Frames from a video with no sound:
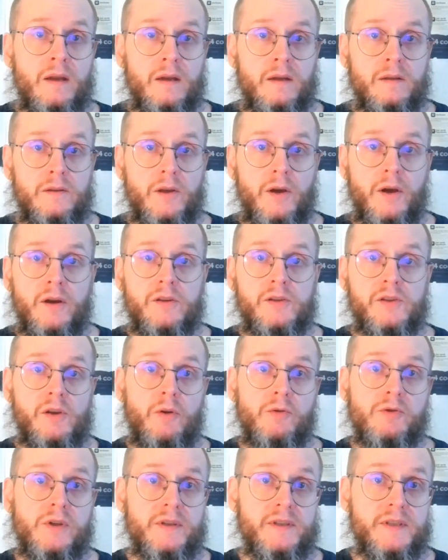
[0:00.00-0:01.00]
The
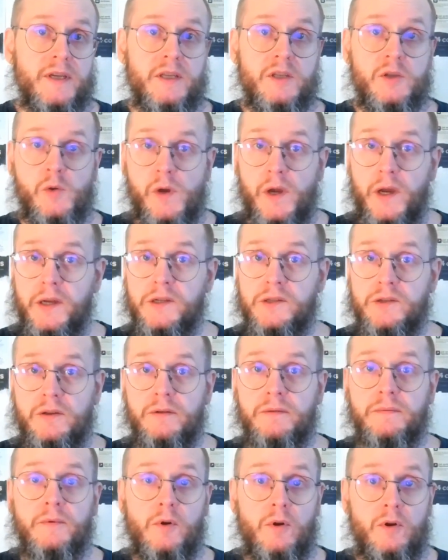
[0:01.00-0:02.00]
social
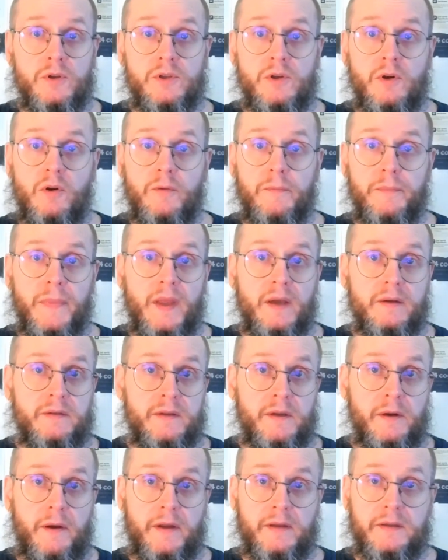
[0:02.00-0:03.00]
situation also
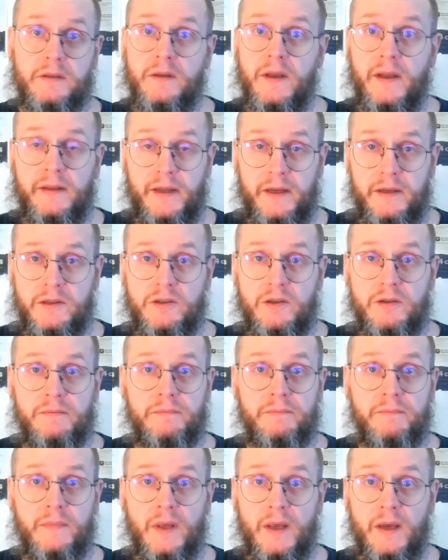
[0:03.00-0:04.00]
directs attention
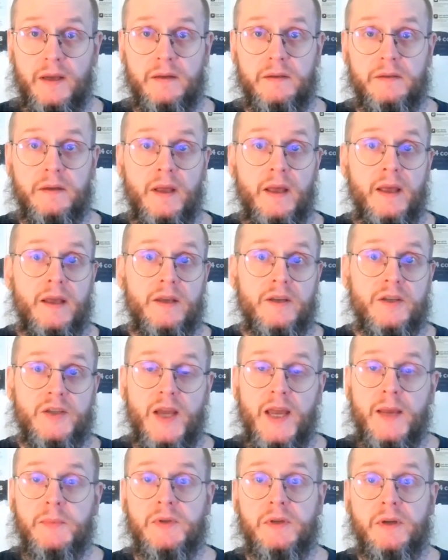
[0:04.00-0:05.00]
and
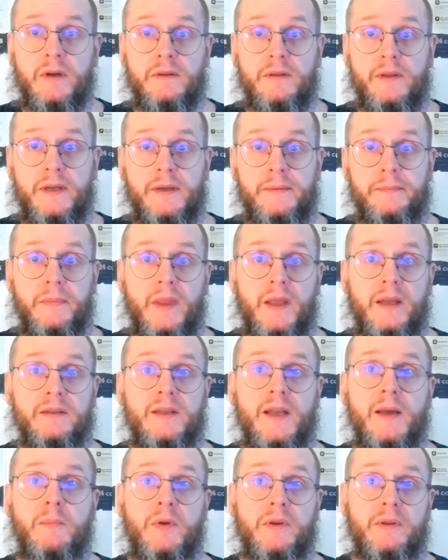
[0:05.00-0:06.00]
shapes the
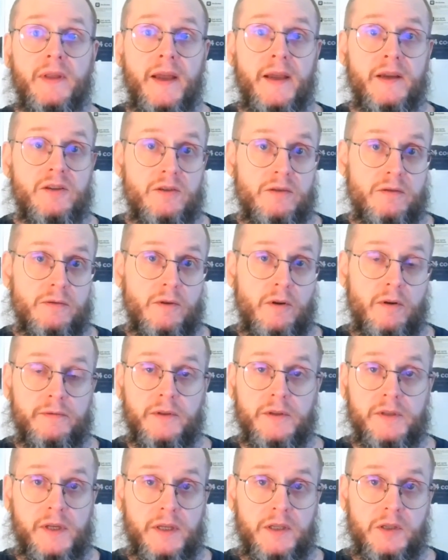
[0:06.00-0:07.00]
interpretation of
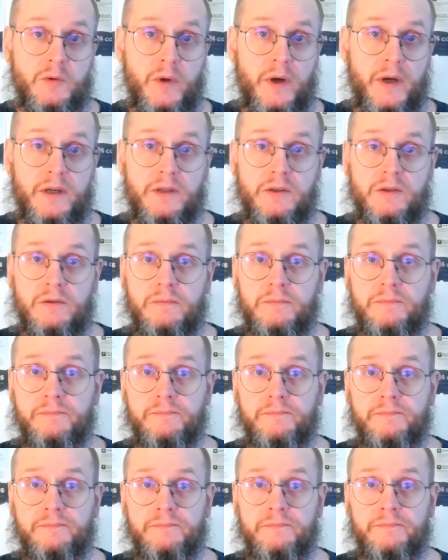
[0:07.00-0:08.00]
the situation.
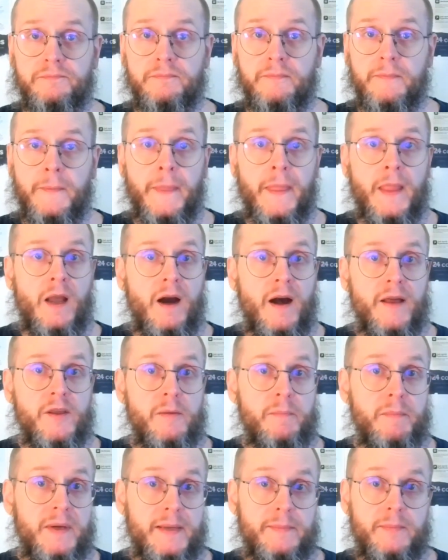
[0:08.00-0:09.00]
Other
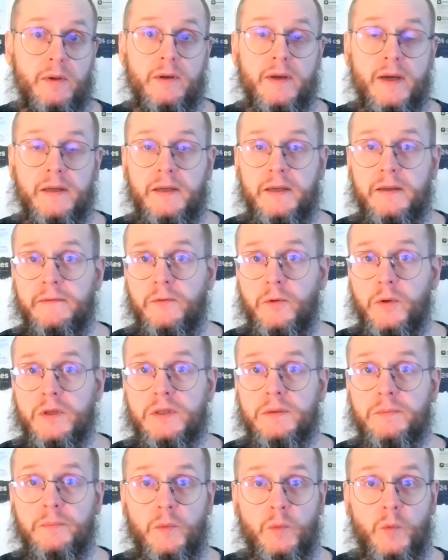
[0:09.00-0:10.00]
people can
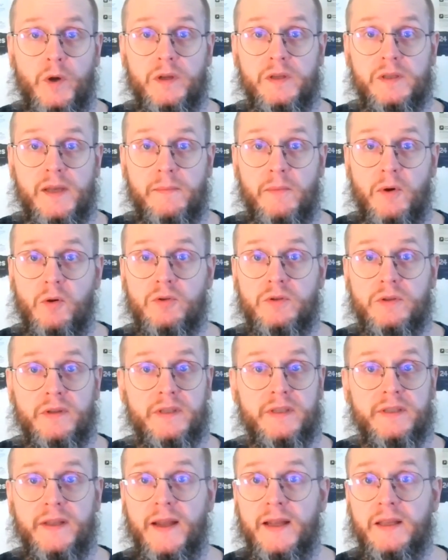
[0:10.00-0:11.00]
influence one's emotional
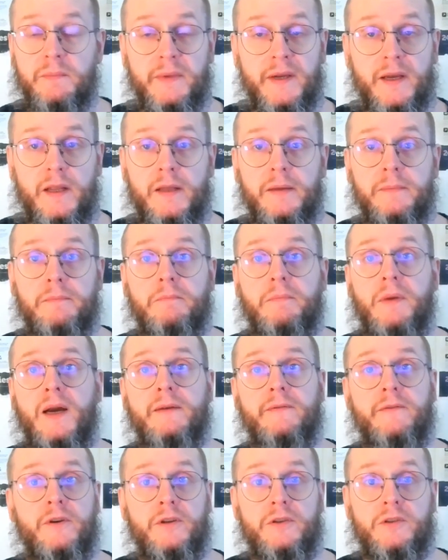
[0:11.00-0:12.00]
state merely by
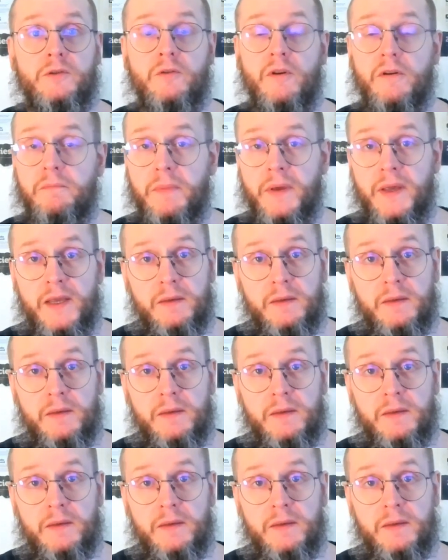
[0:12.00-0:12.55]
virtue of being